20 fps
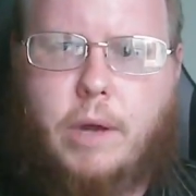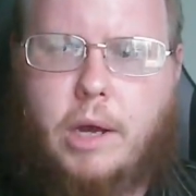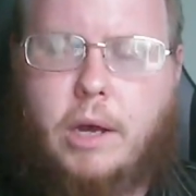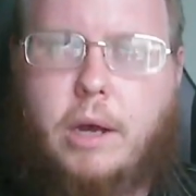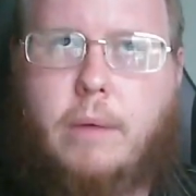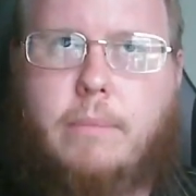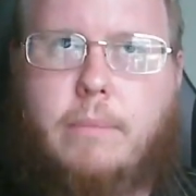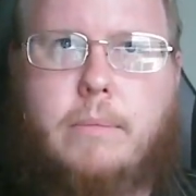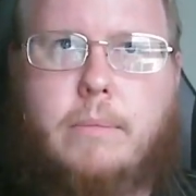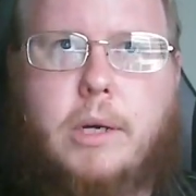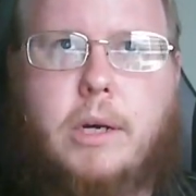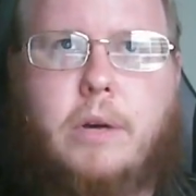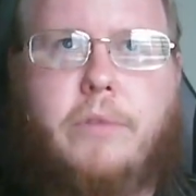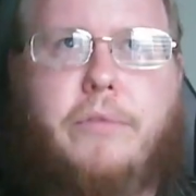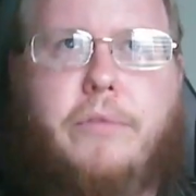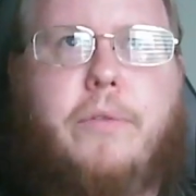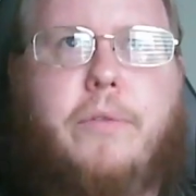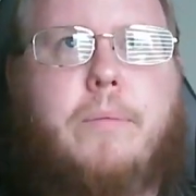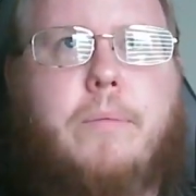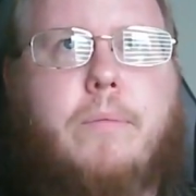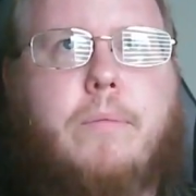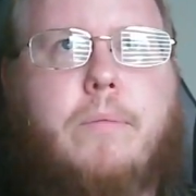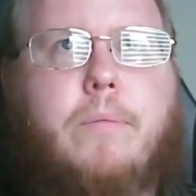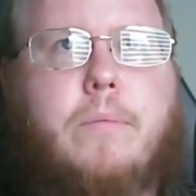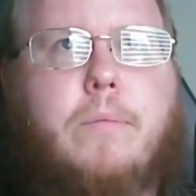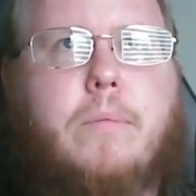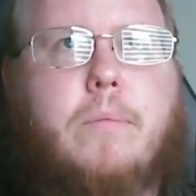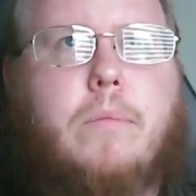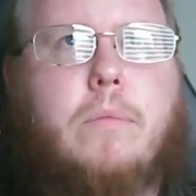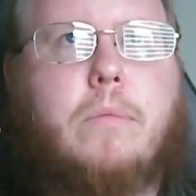um, of
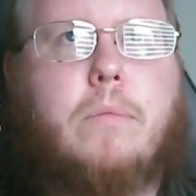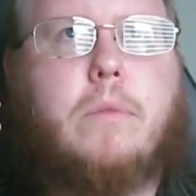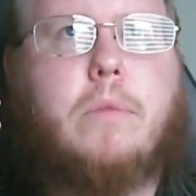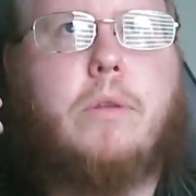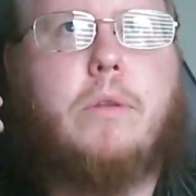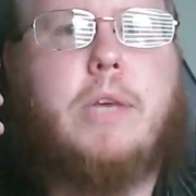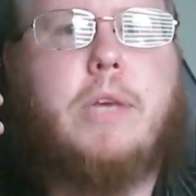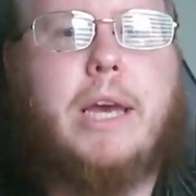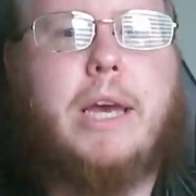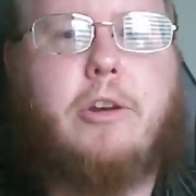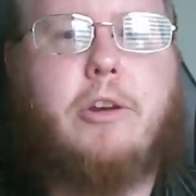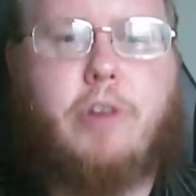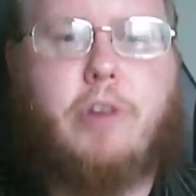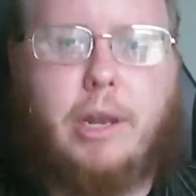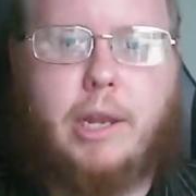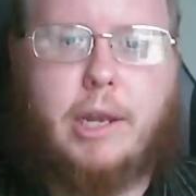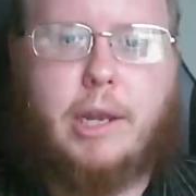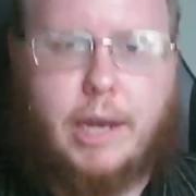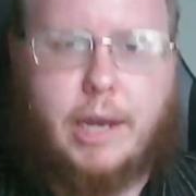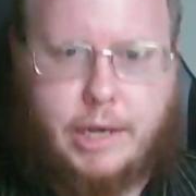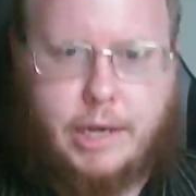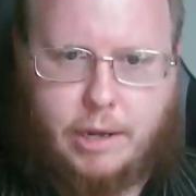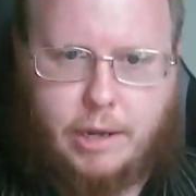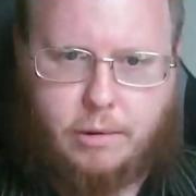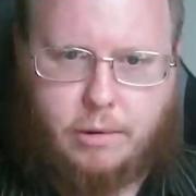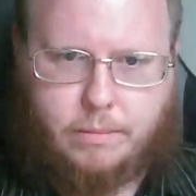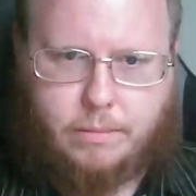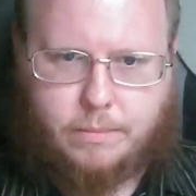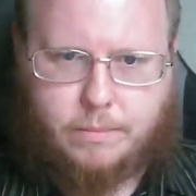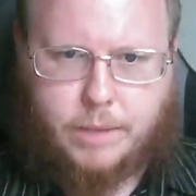the angelic
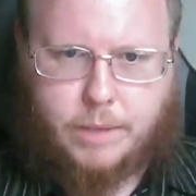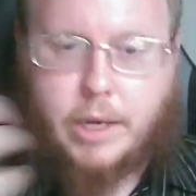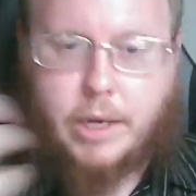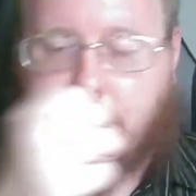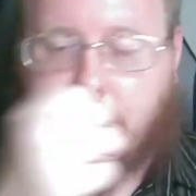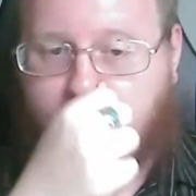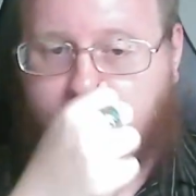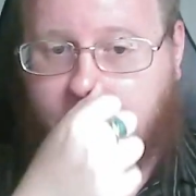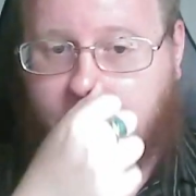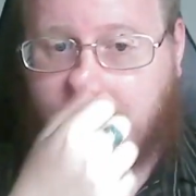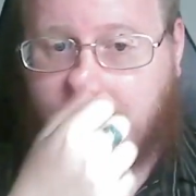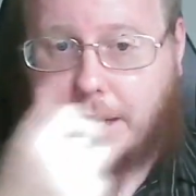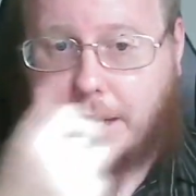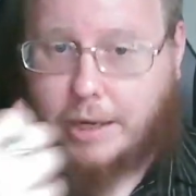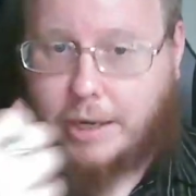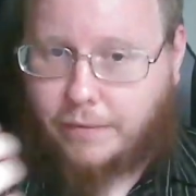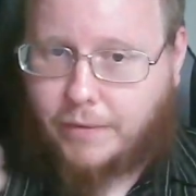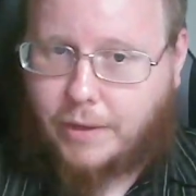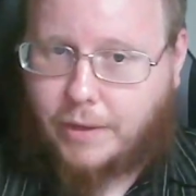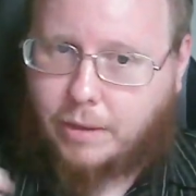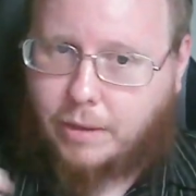ideal. It is the kind of thing that